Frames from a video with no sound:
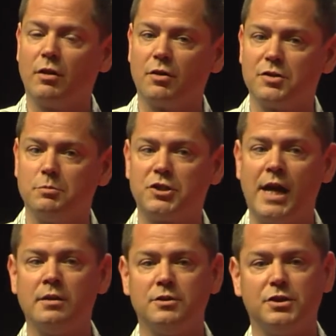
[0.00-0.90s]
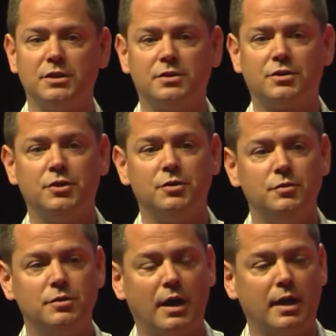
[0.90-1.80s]
are some challenges
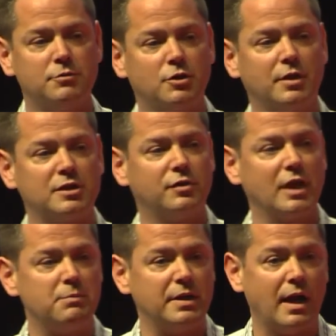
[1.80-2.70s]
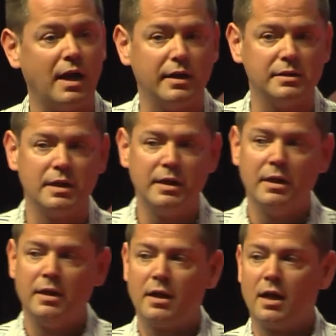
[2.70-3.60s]
to RESTful APIs,
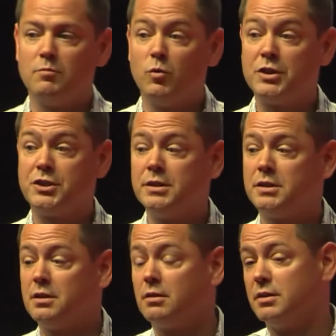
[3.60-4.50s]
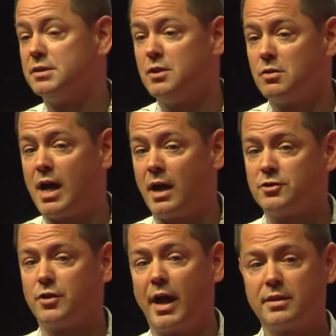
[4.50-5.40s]
which is that there is no
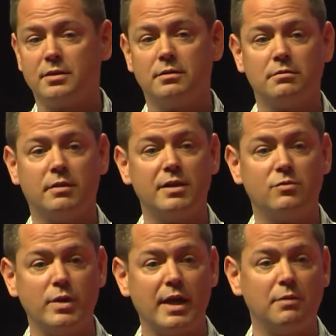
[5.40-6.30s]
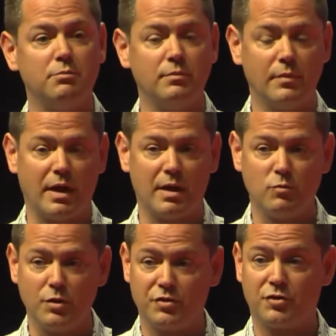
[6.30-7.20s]
contract, right? We got,
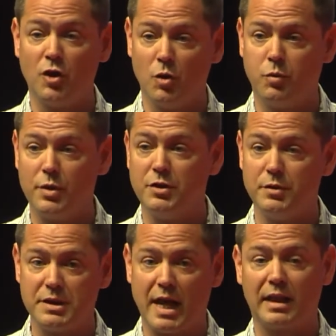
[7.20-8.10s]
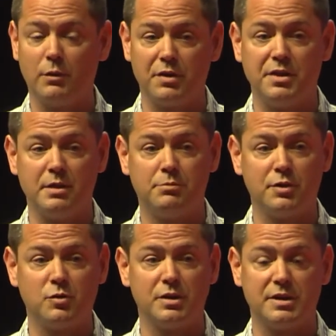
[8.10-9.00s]
with SOAP, we knew exactly what the
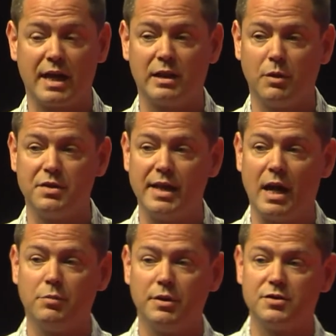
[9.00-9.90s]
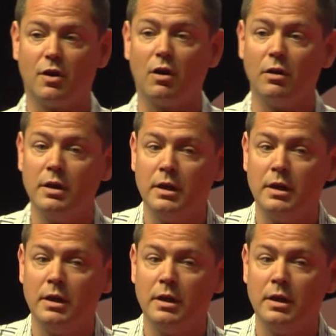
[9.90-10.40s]
inputs, exactly what the outputs are.